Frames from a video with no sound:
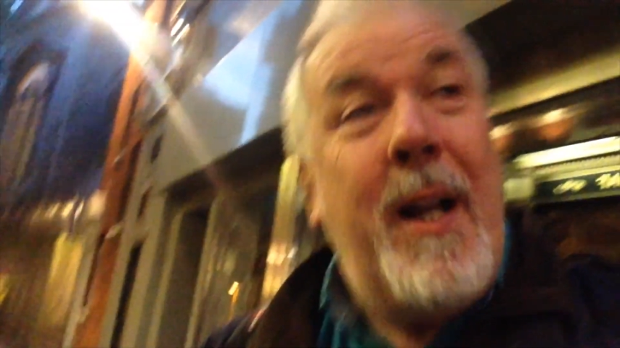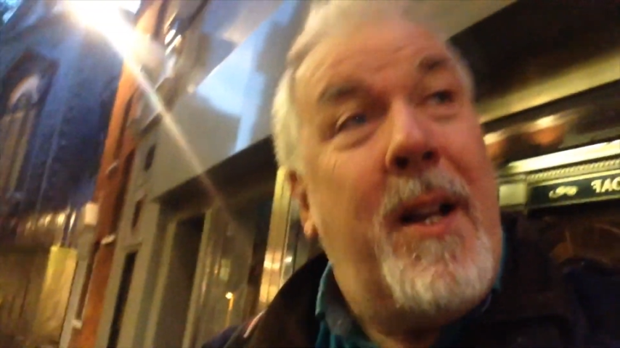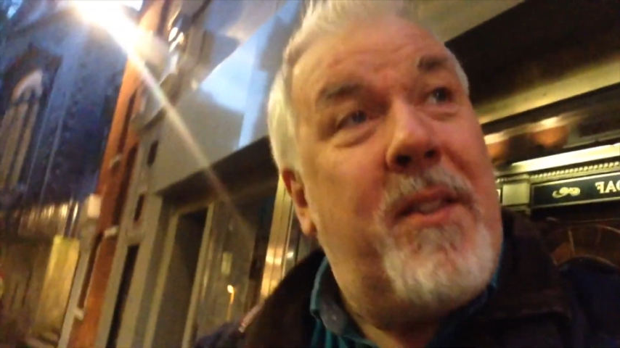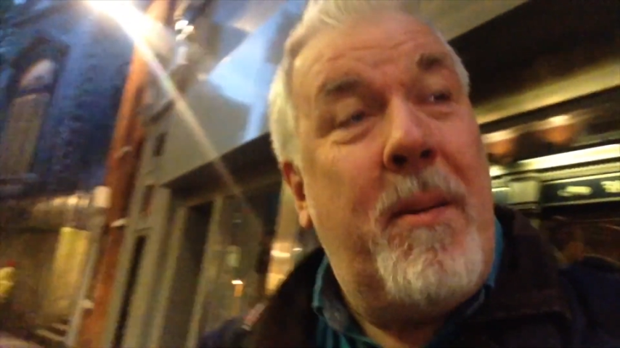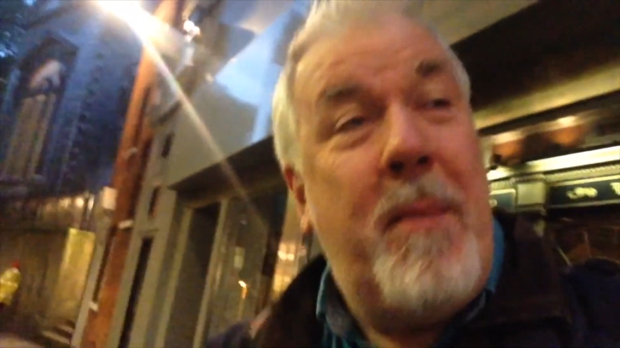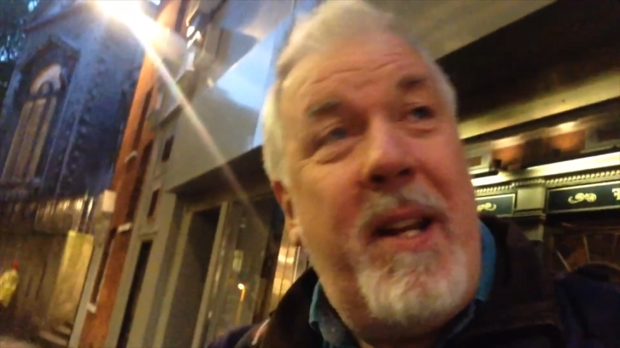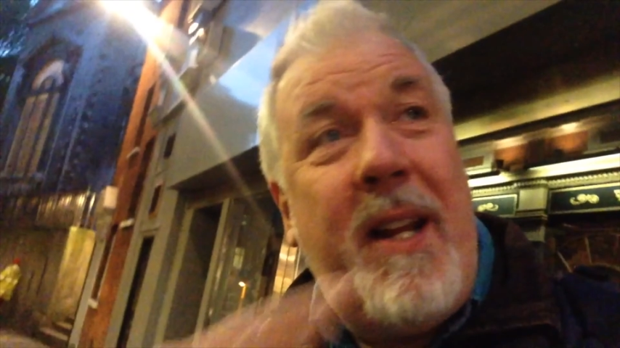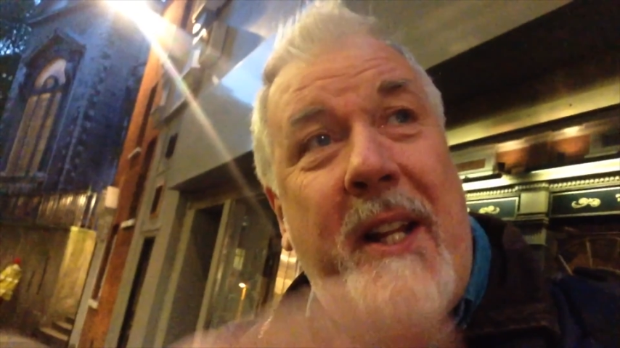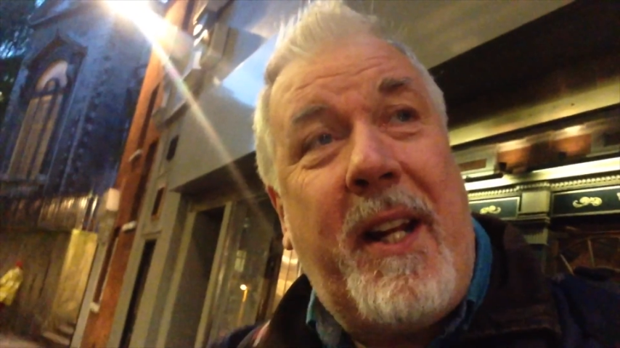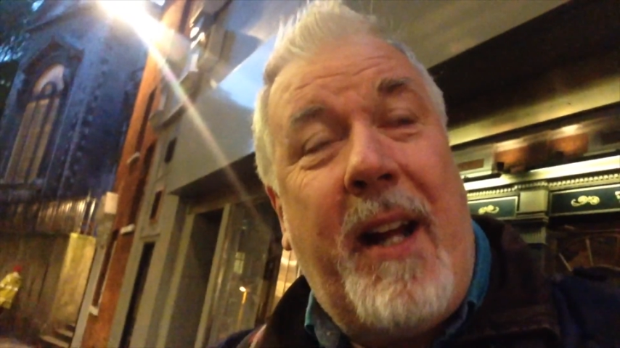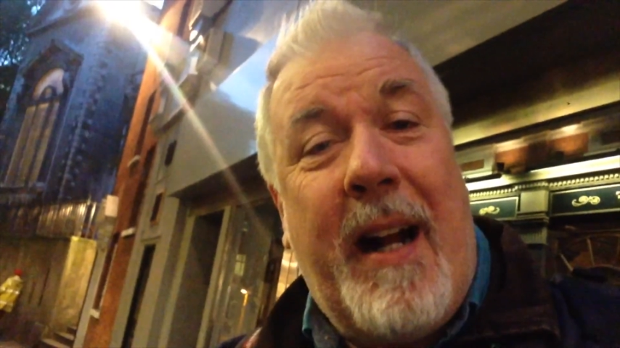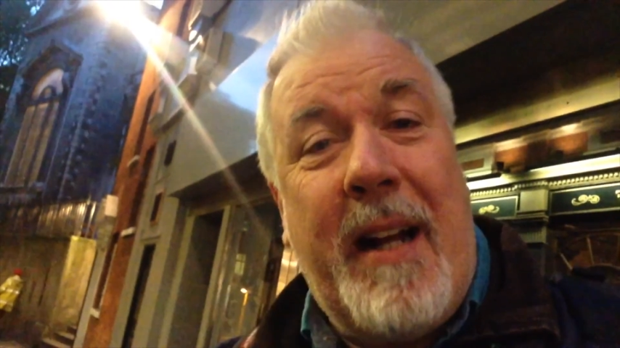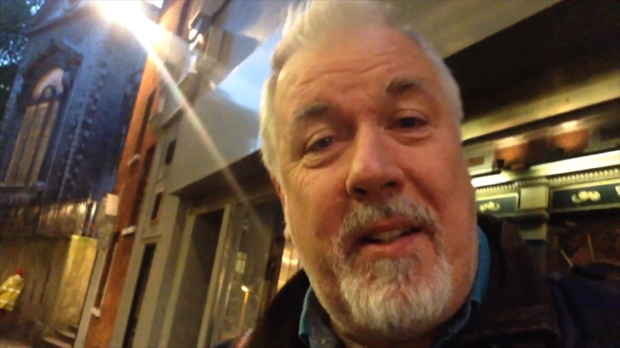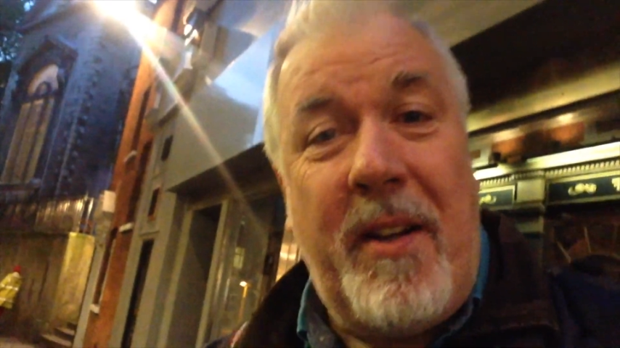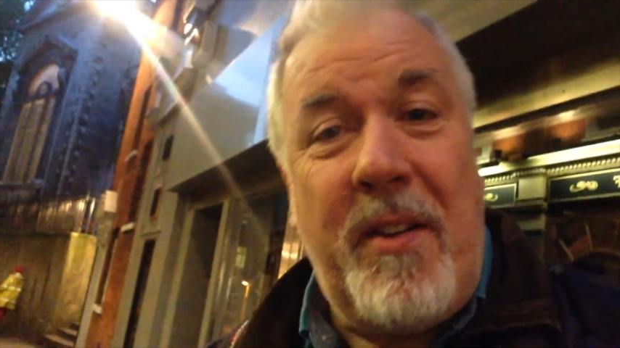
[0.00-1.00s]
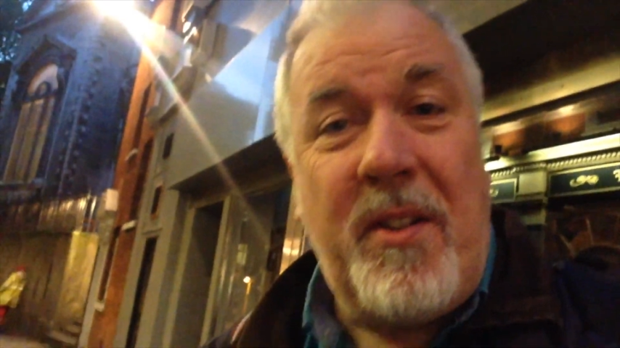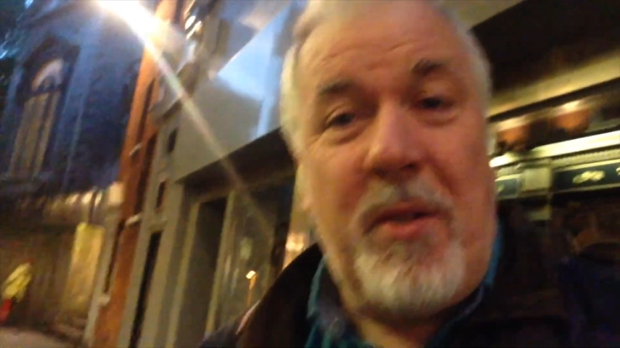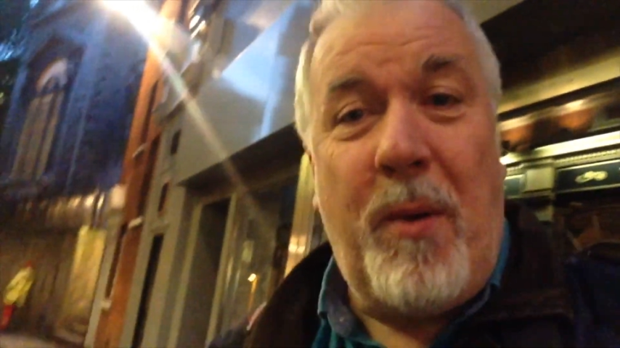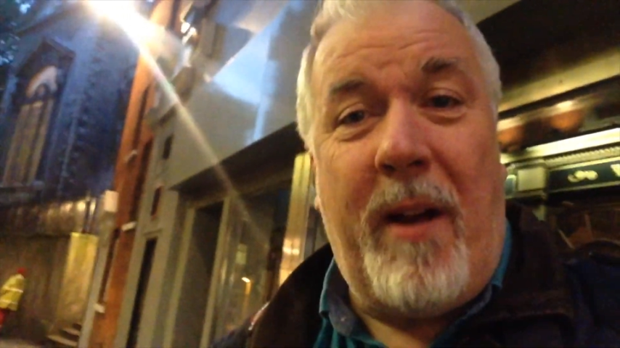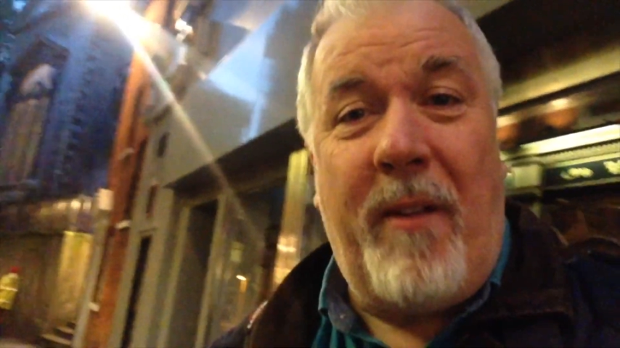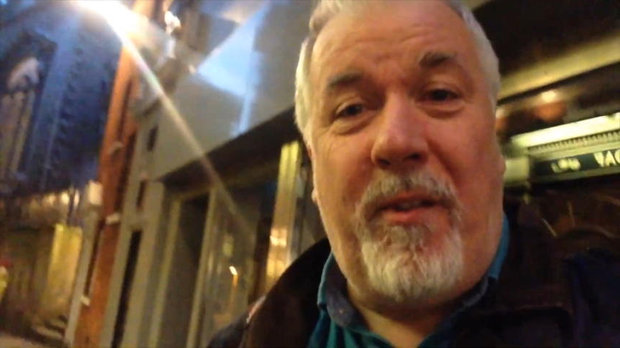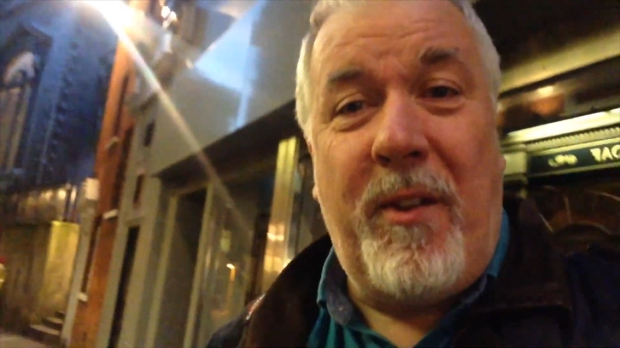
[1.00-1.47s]
Some of the other guys that used to
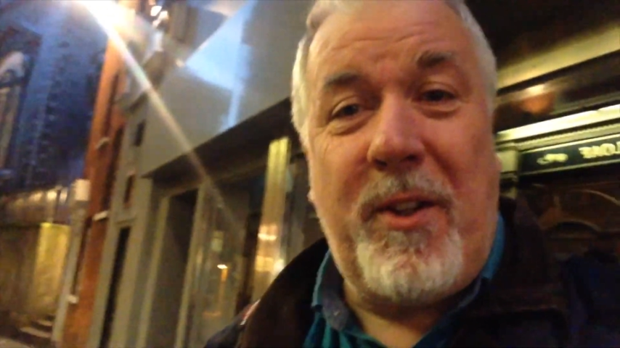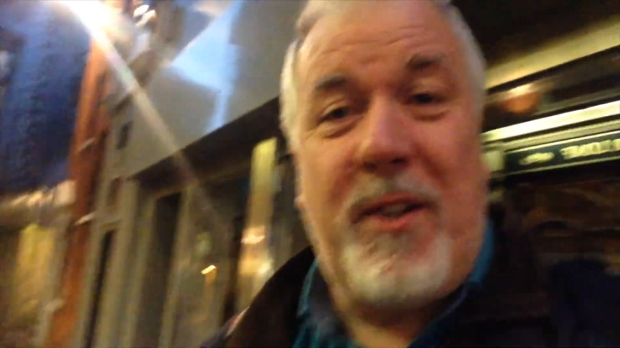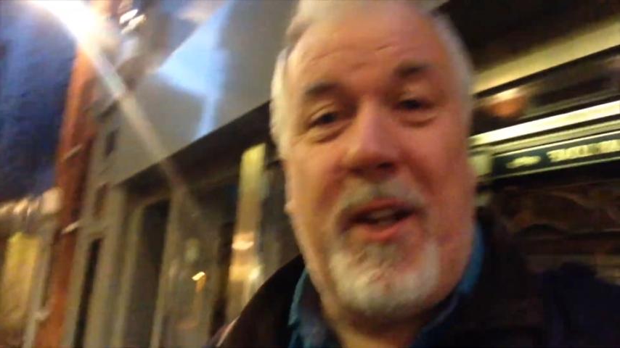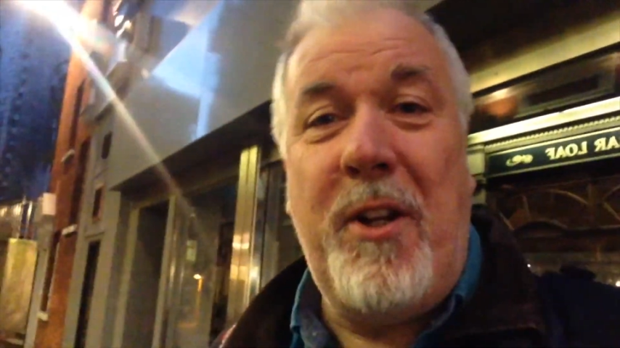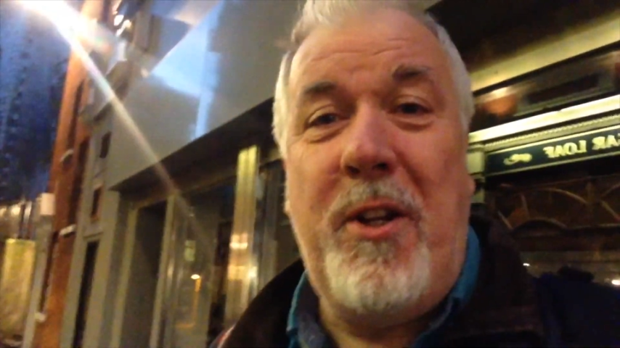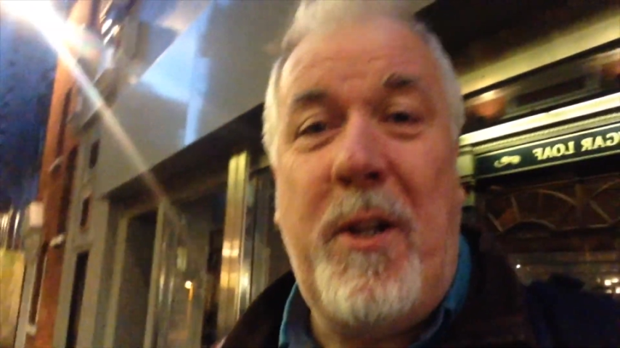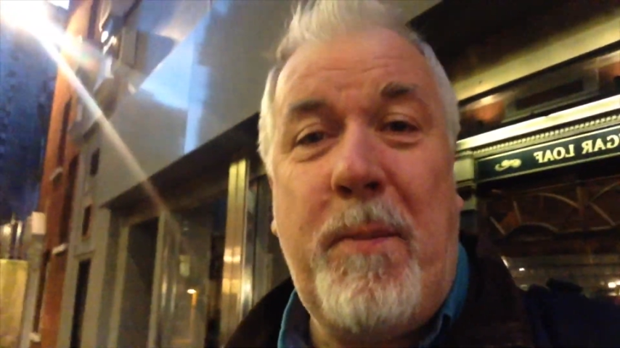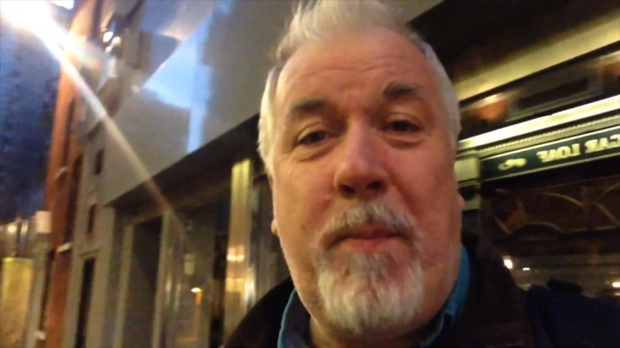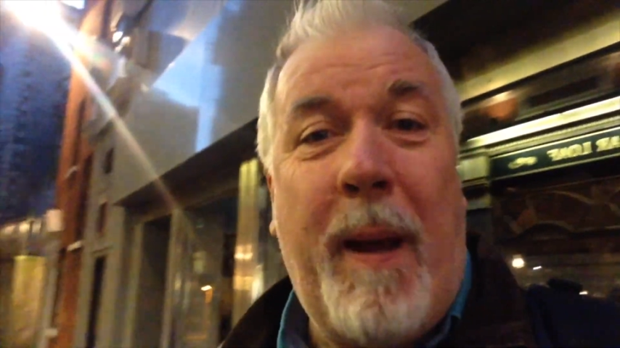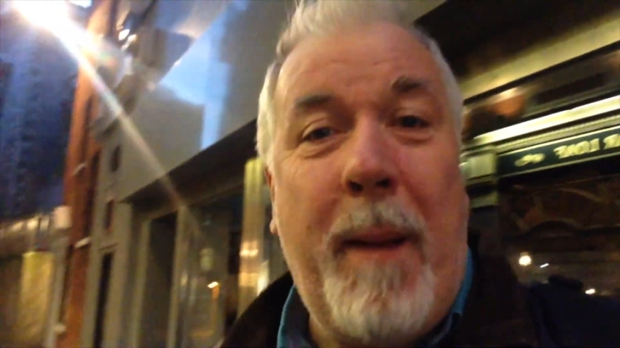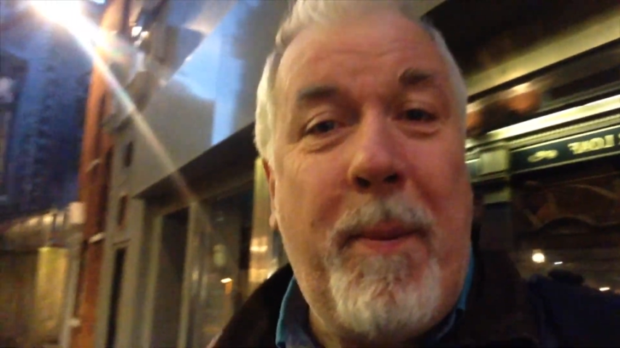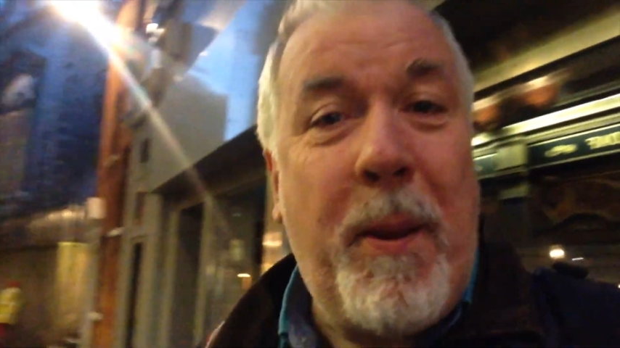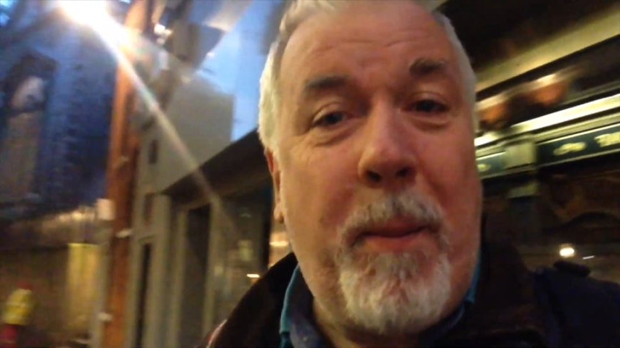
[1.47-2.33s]
work for the Sun newspaper,